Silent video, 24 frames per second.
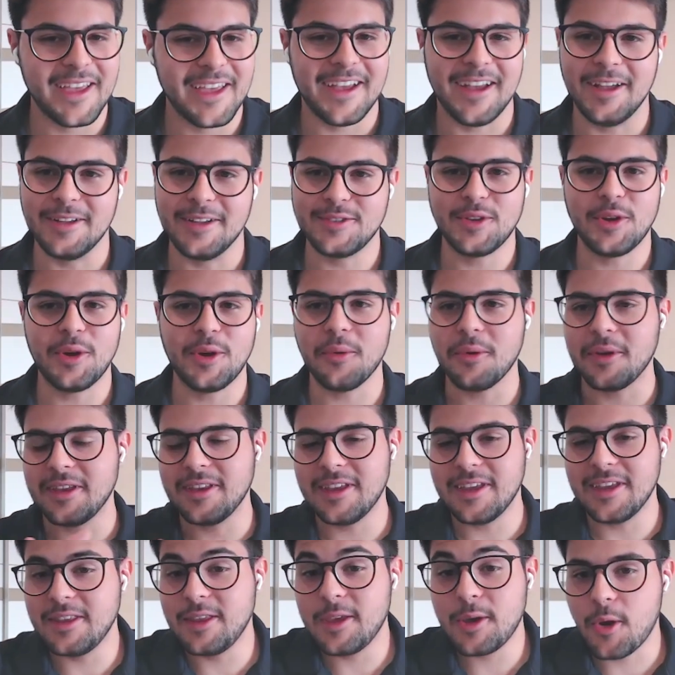Uh, so in,
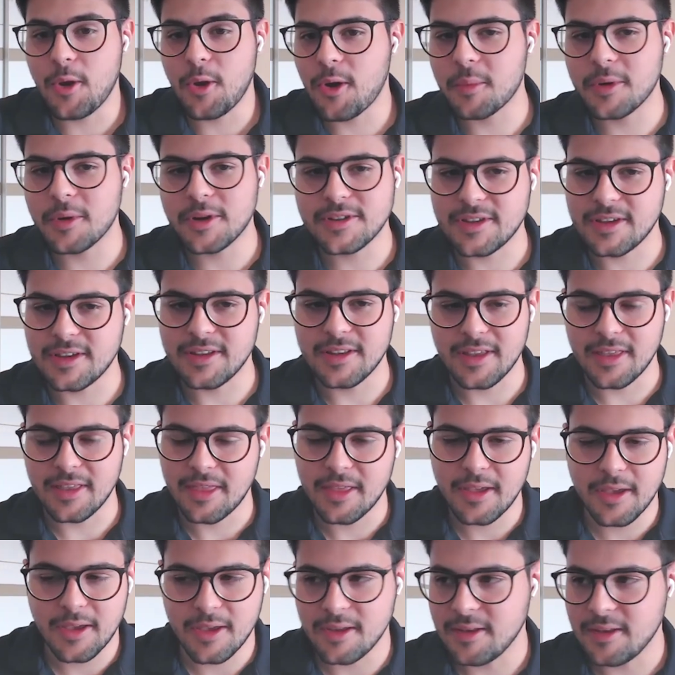in, e-commerce and I
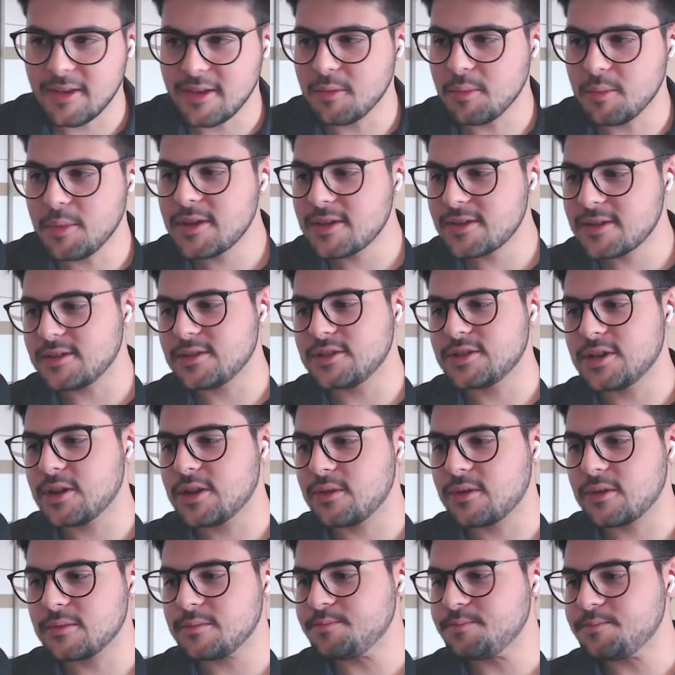think in, in business in
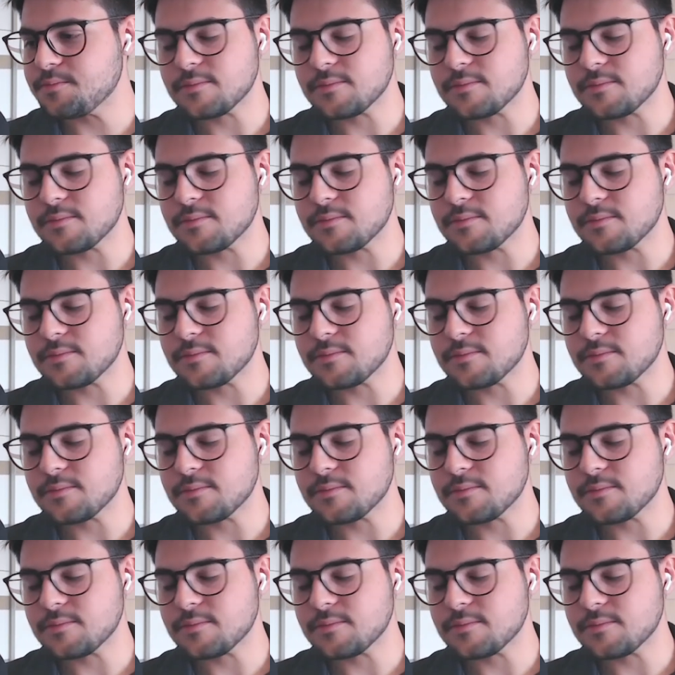general,